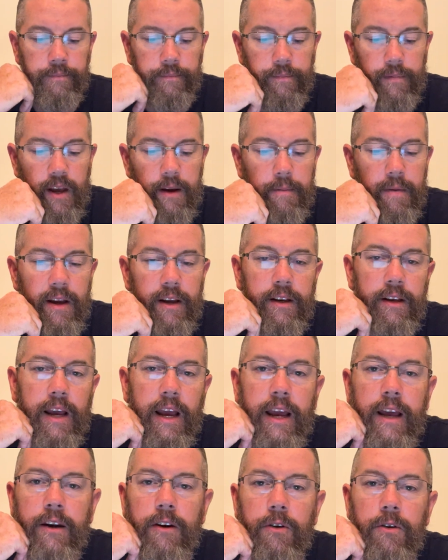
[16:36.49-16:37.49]
they make
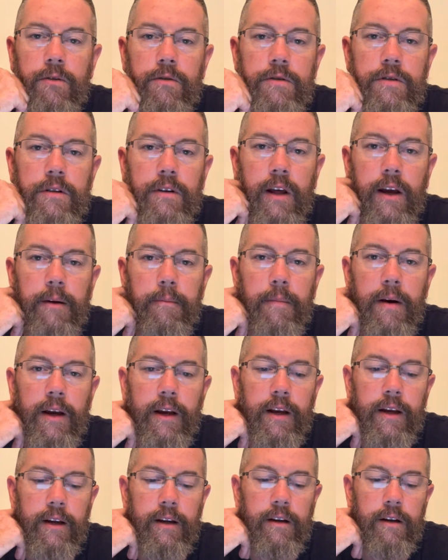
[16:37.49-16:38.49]
candles, they
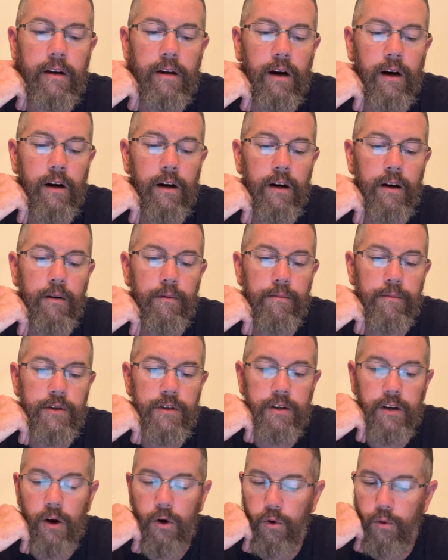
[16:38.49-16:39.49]
make
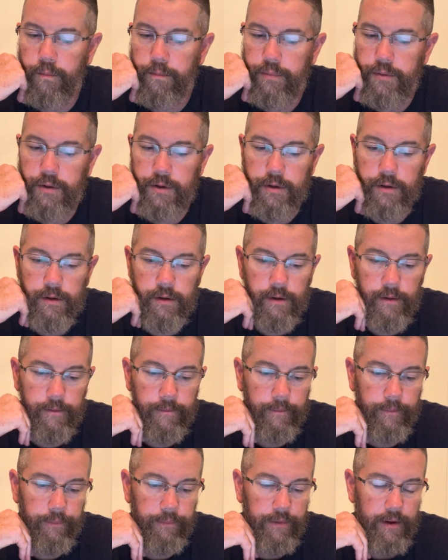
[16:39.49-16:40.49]
soaps,
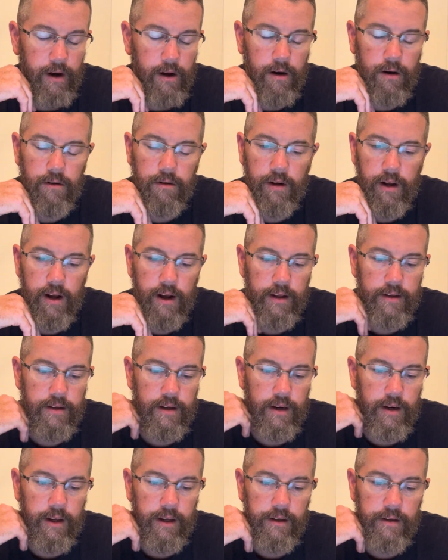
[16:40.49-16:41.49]
all kinds
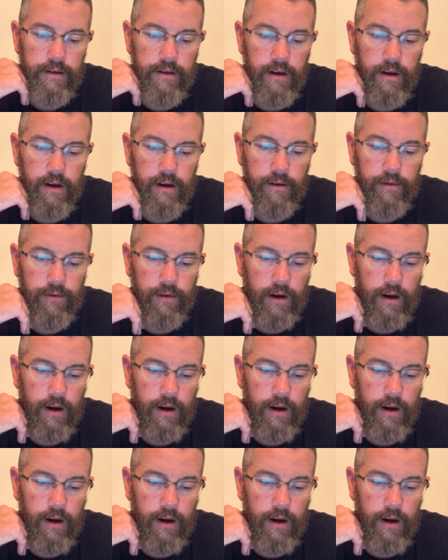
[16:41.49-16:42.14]
of neat stuff.